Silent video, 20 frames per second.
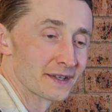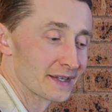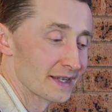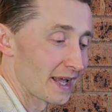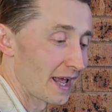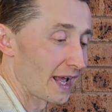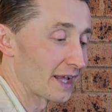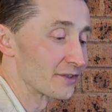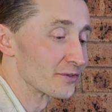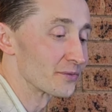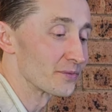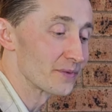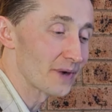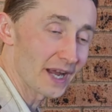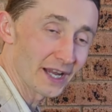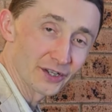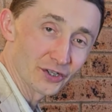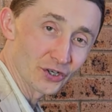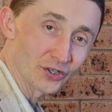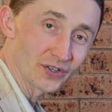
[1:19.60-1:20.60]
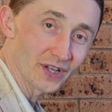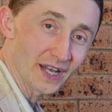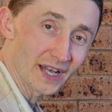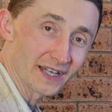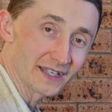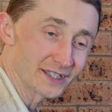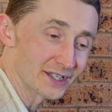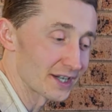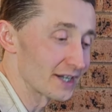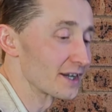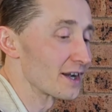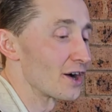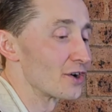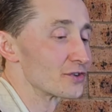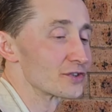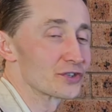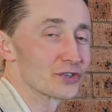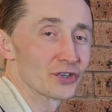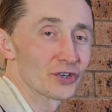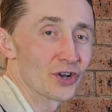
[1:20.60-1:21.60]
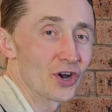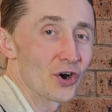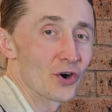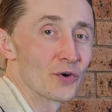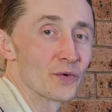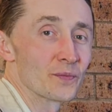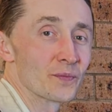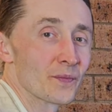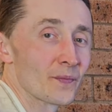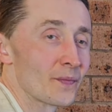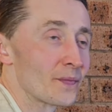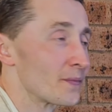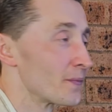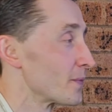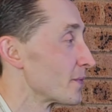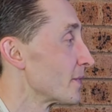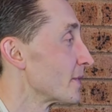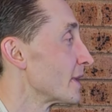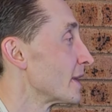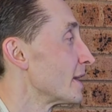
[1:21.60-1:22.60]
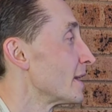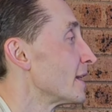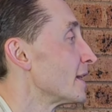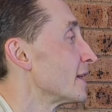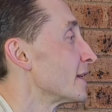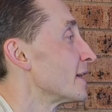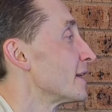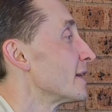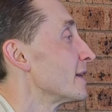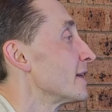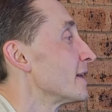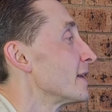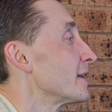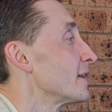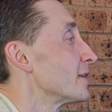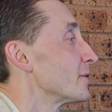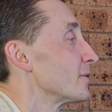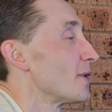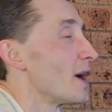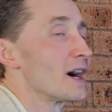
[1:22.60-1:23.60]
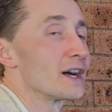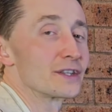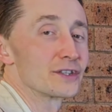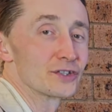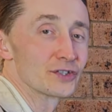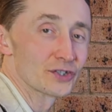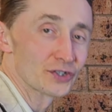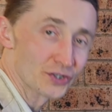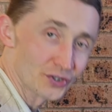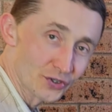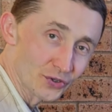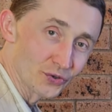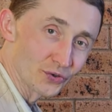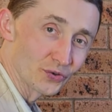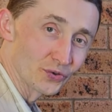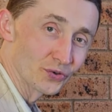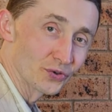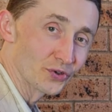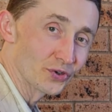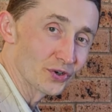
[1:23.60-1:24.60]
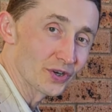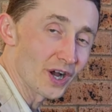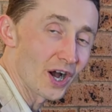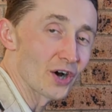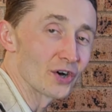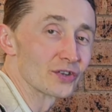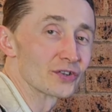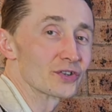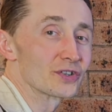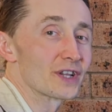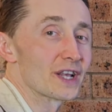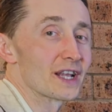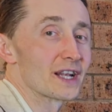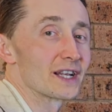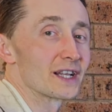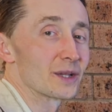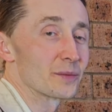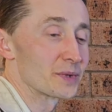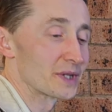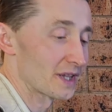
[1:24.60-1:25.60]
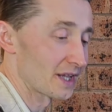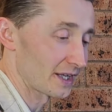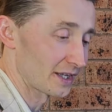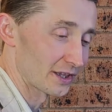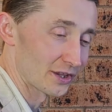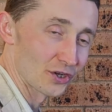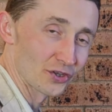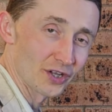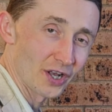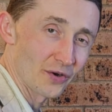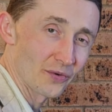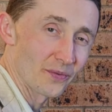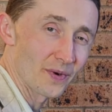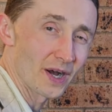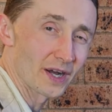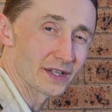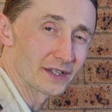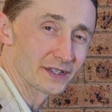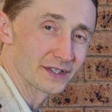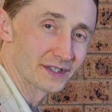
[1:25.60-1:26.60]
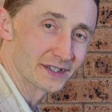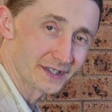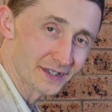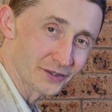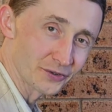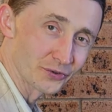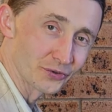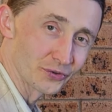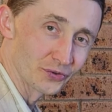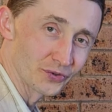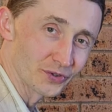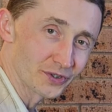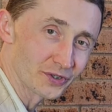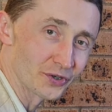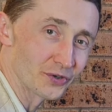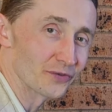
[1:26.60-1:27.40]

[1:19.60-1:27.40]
and wait on the extra count. So you go 1, 2. You count on a little bit like longer. 1, 2. So